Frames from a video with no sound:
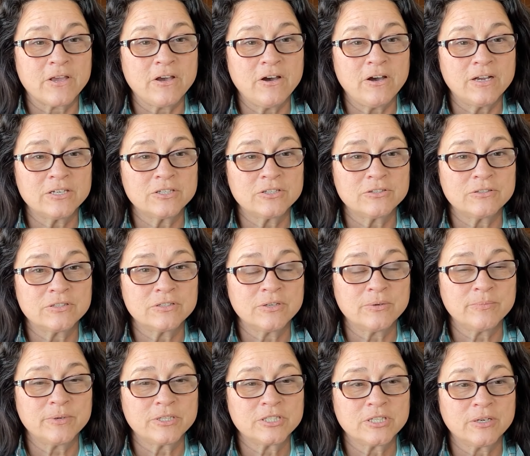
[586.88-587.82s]
Gosh, there's
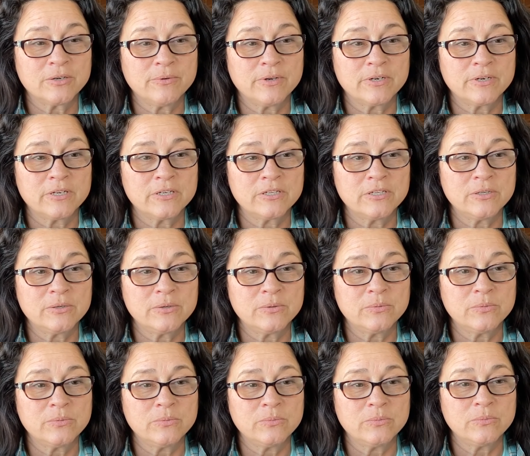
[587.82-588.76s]
so much I want to
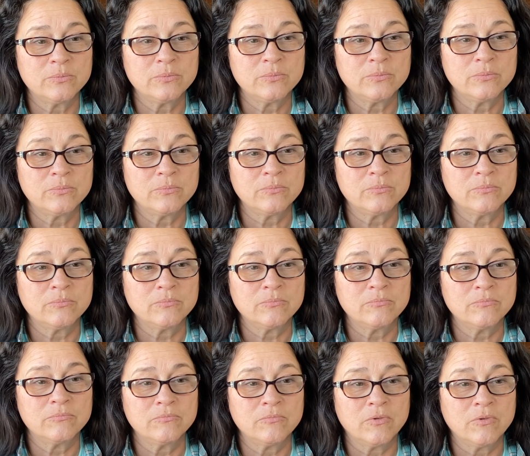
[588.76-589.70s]
do.
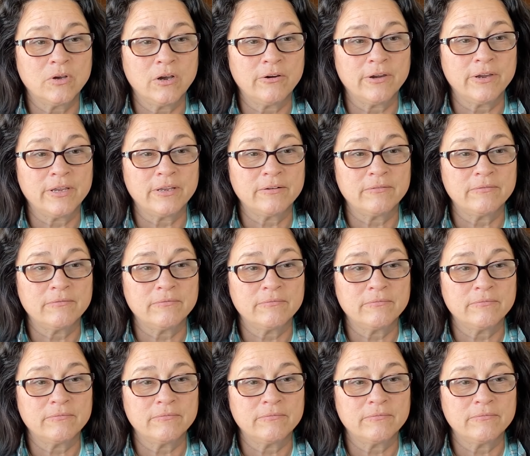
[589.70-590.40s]
All right.